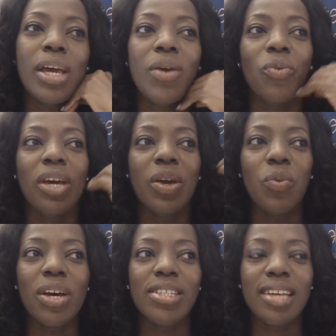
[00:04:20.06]

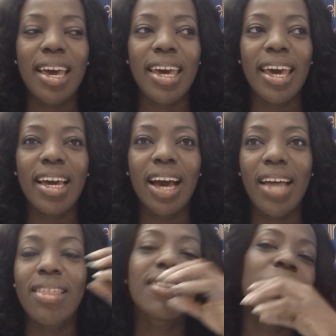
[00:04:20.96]
we are taking.
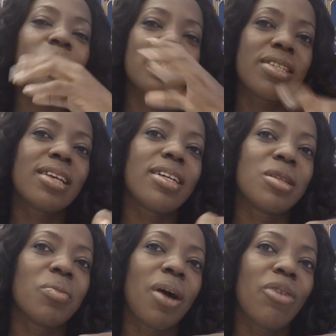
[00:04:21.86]
I think the most
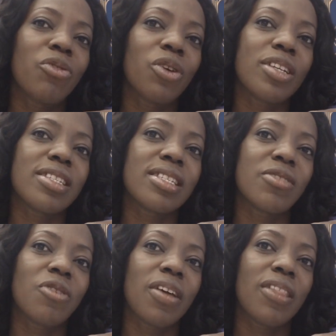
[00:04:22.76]
exciting part for us is
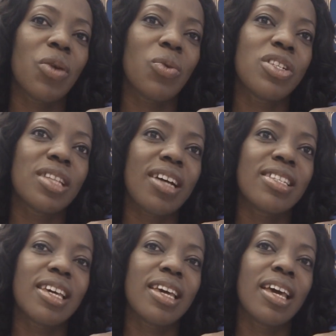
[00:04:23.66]
the fact that we're
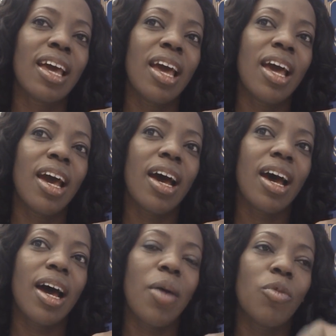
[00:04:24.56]
starting
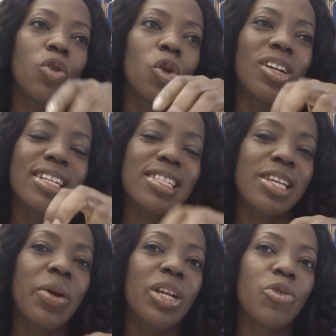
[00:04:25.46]
not
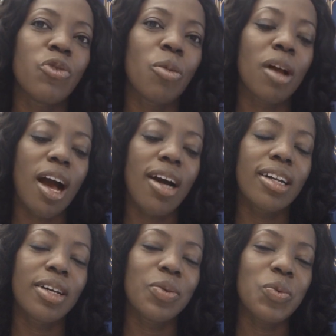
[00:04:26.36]
necessarily from
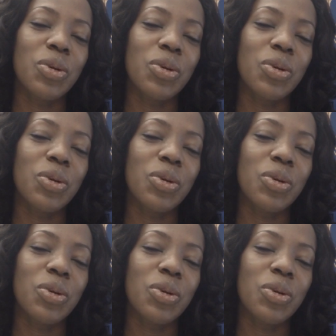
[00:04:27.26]
Ghana.